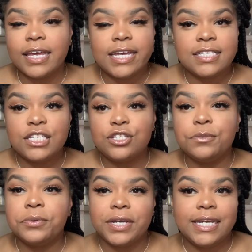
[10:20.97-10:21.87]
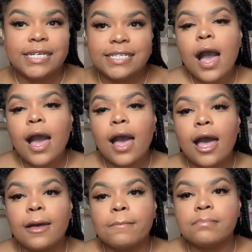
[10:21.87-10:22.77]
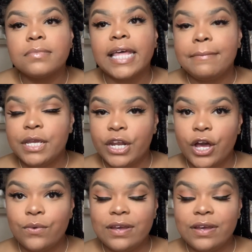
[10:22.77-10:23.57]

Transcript: It's super easy. Let me know